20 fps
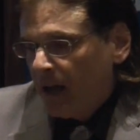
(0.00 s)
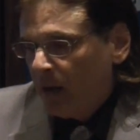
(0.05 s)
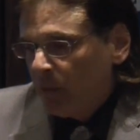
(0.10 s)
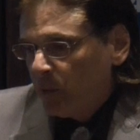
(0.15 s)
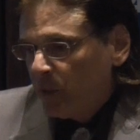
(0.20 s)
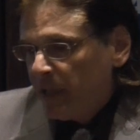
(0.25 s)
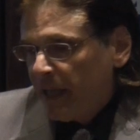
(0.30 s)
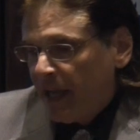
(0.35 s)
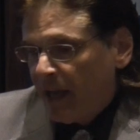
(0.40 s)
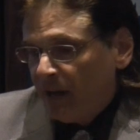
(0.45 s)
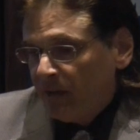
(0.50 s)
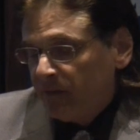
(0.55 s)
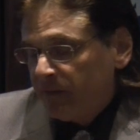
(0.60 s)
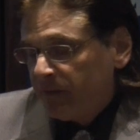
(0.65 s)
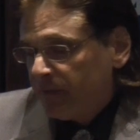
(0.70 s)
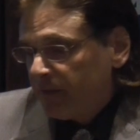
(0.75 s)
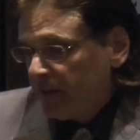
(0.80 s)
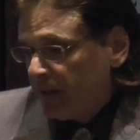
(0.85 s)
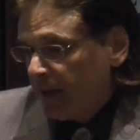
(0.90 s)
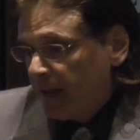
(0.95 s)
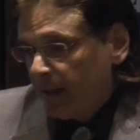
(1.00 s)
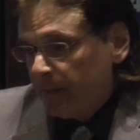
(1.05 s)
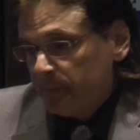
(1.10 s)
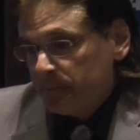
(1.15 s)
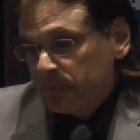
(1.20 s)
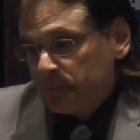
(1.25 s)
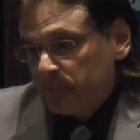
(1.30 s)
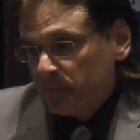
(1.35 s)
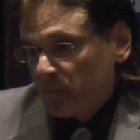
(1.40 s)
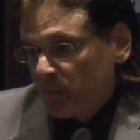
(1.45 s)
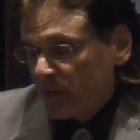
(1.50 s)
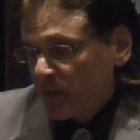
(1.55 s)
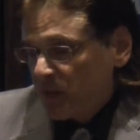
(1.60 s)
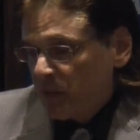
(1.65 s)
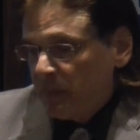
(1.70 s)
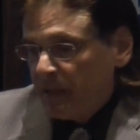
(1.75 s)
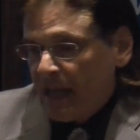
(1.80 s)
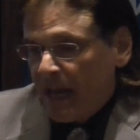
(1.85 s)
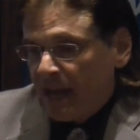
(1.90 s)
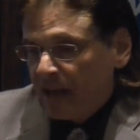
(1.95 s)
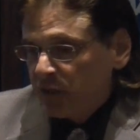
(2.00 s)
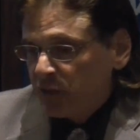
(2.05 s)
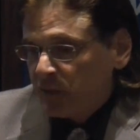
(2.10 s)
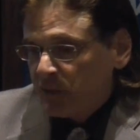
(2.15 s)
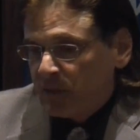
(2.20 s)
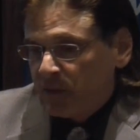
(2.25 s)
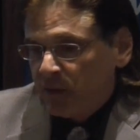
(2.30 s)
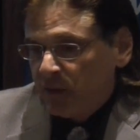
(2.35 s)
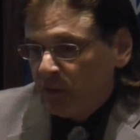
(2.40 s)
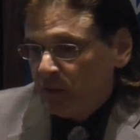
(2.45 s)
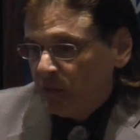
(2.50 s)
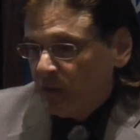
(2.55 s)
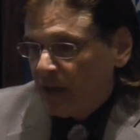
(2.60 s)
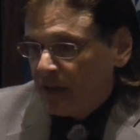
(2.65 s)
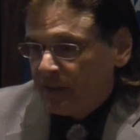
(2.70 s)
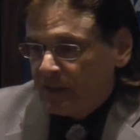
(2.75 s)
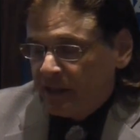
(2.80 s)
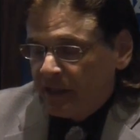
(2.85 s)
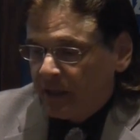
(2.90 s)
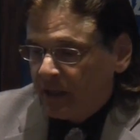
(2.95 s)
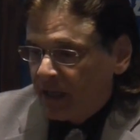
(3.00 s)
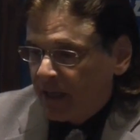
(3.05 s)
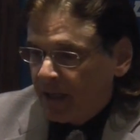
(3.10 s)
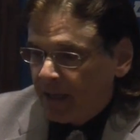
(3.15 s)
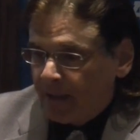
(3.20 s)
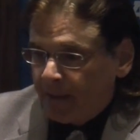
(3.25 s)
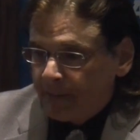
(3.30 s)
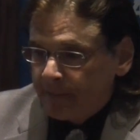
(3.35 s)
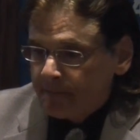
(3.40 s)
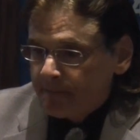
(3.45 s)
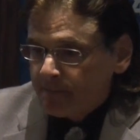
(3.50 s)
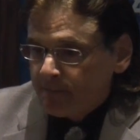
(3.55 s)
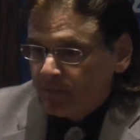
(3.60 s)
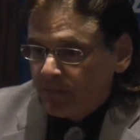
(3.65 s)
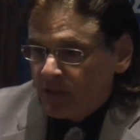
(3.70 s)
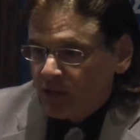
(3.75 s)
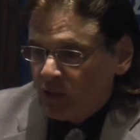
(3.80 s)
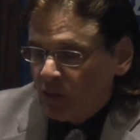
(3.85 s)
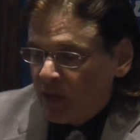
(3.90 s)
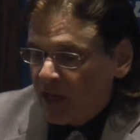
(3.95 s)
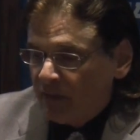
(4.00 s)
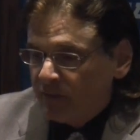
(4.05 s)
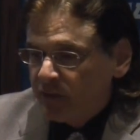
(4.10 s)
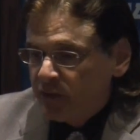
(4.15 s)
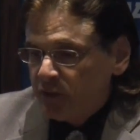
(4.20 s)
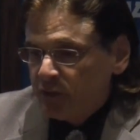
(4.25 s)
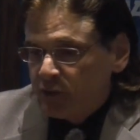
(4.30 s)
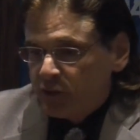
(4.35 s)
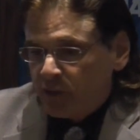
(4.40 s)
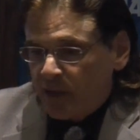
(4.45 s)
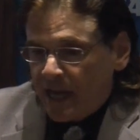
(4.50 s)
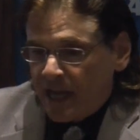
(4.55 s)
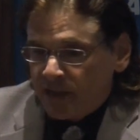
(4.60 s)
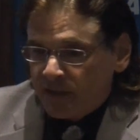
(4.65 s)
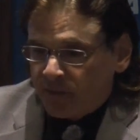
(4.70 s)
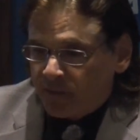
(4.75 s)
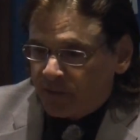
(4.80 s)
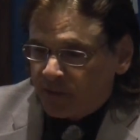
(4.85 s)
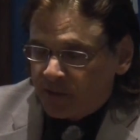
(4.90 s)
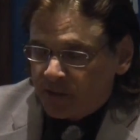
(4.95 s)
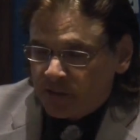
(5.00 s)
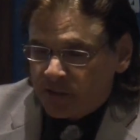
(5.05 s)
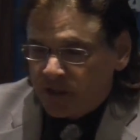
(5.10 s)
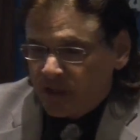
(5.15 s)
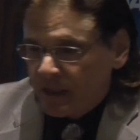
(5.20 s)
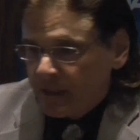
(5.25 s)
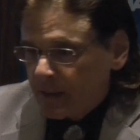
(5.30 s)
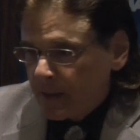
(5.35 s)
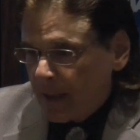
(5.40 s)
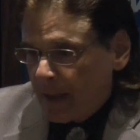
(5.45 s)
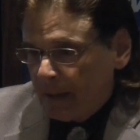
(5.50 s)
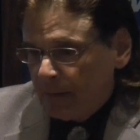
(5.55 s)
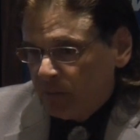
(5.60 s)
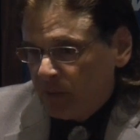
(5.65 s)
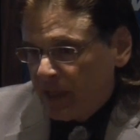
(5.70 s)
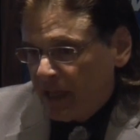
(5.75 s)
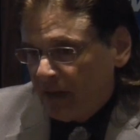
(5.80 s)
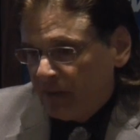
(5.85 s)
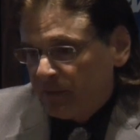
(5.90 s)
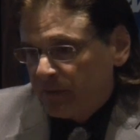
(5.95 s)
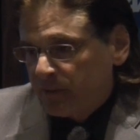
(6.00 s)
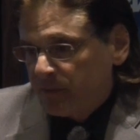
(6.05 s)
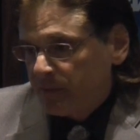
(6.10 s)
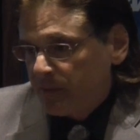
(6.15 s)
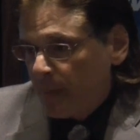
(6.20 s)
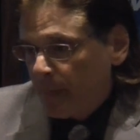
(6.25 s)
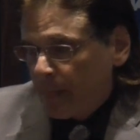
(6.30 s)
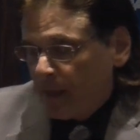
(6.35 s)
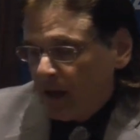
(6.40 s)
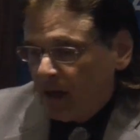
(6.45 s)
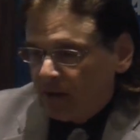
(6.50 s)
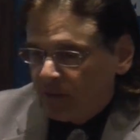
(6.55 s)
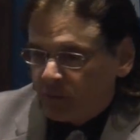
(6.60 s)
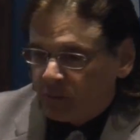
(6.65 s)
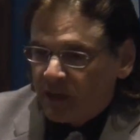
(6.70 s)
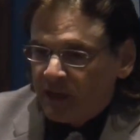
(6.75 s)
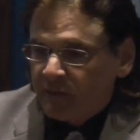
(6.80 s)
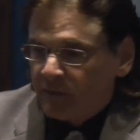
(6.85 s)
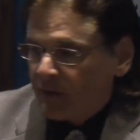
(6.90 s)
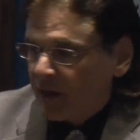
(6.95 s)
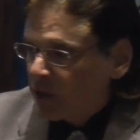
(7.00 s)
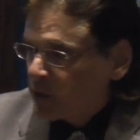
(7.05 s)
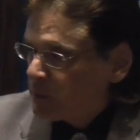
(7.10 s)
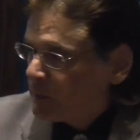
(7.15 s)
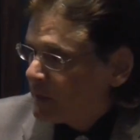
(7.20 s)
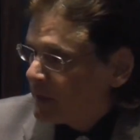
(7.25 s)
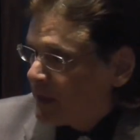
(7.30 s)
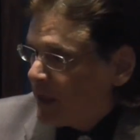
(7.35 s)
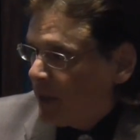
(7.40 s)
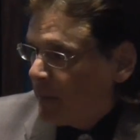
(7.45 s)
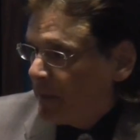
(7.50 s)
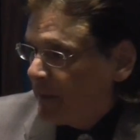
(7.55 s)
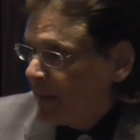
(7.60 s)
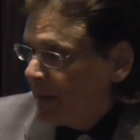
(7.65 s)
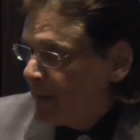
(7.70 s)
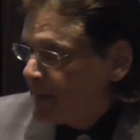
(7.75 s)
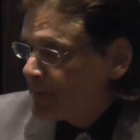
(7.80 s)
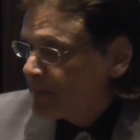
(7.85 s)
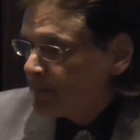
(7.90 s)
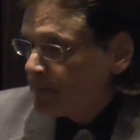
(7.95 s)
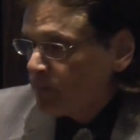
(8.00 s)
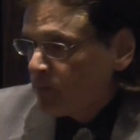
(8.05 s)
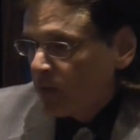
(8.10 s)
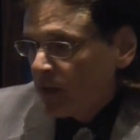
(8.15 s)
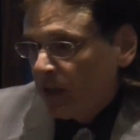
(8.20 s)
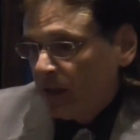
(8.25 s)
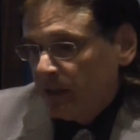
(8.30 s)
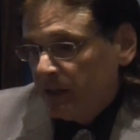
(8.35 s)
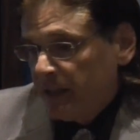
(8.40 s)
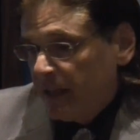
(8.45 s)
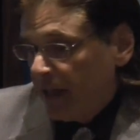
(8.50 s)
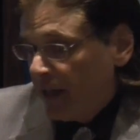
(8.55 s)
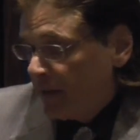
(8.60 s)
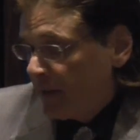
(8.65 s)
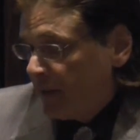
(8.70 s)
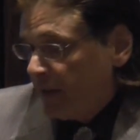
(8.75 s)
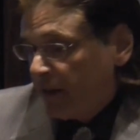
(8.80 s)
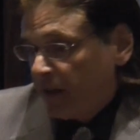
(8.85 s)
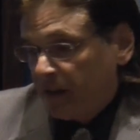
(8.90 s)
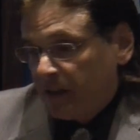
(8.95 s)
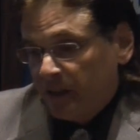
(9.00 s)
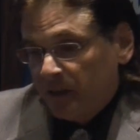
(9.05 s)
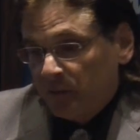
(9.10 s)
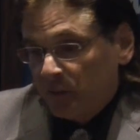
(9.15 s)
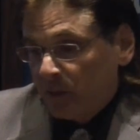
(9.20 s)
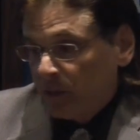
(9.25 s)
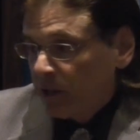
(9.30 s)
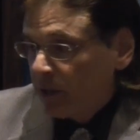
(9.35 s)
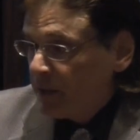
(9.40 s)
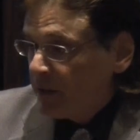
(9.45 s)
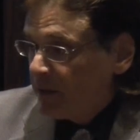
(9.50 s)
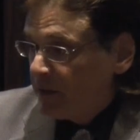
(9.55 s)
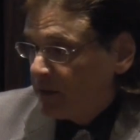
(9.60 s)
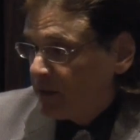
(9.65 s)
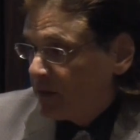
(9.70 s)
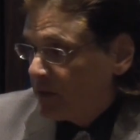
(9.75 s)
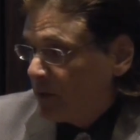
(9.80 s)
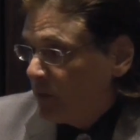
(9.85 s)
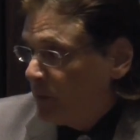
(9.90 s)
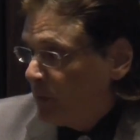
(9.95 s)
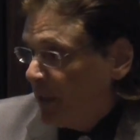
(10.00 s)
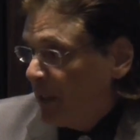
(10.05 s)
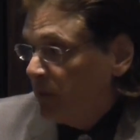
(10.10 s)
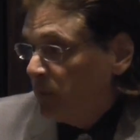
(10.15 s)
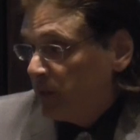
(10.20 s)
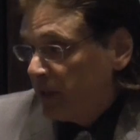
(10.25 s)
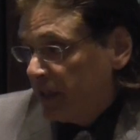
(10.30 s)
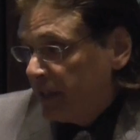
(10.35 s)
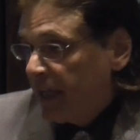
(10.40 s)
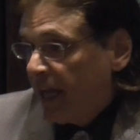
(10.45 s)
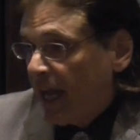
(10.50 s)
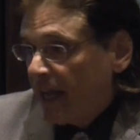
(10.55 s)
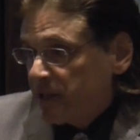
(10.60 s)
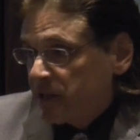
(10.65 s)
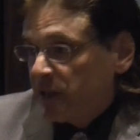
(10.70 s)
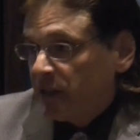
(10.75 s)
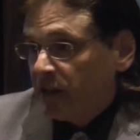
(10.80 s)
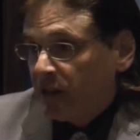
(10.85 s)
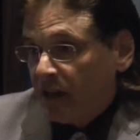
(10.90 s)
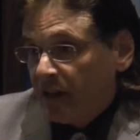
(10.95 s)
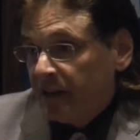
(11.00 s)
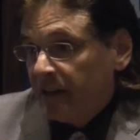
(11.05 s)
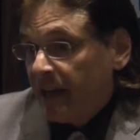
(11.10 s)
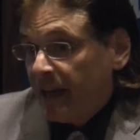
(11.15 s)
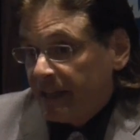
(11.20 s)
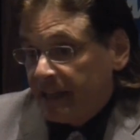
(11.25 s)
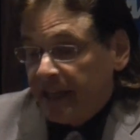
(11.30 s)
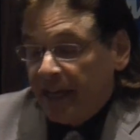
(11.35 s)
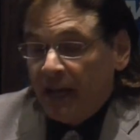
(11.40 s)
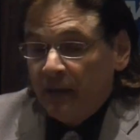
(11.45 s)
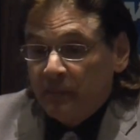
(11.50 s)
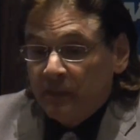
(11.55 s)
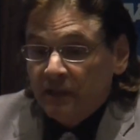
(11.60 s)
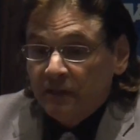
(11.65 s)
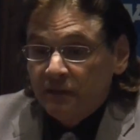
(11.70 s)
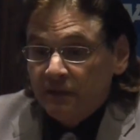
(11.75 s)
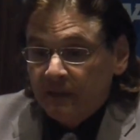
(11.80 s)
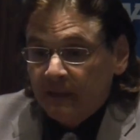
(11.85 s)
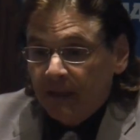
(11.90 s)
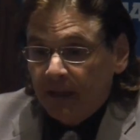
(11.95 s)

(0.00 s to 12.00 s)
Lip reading: We have, to be honest with you, I think we have 2 transfers and we have 3 freshmen coming in that I think are going to really compete with the guys that are already on campus.